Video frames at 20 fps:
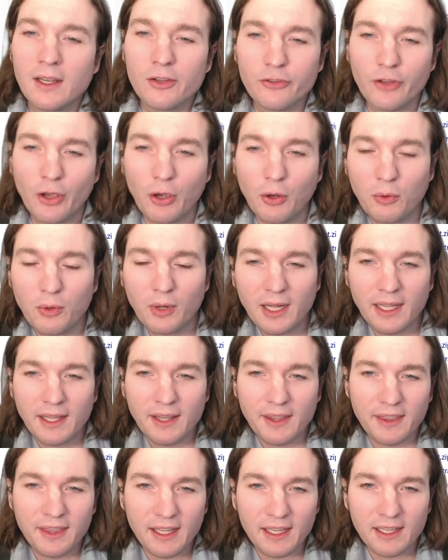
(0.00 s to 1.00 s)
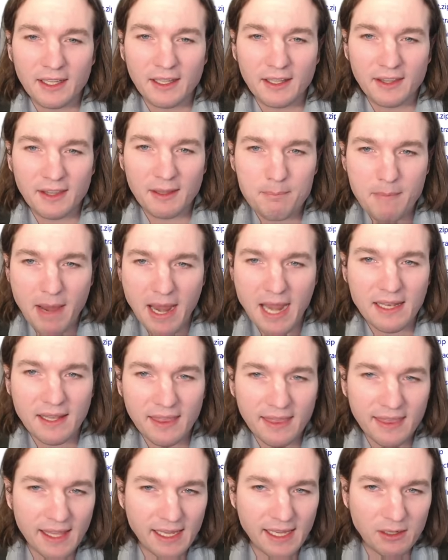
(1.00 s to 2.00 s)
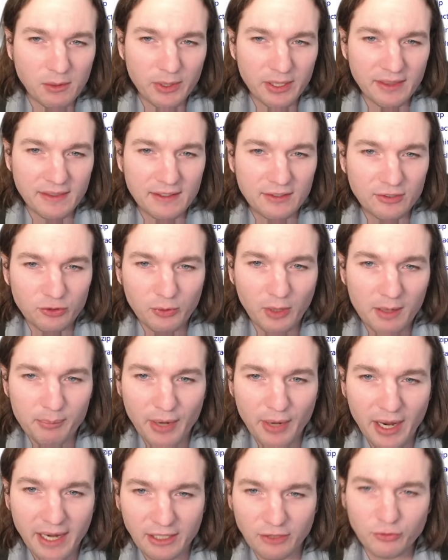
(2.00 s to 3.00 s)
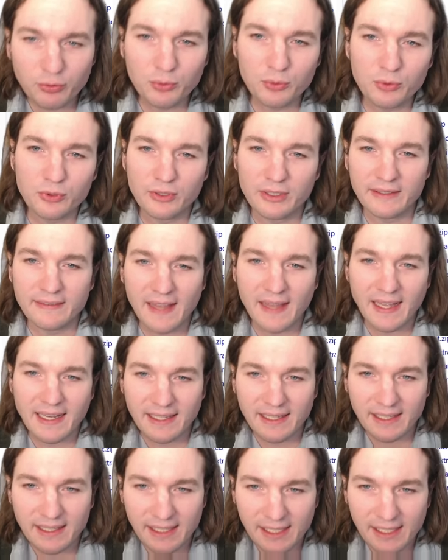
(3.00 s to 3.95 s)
So the main thing with the square bracket tool is that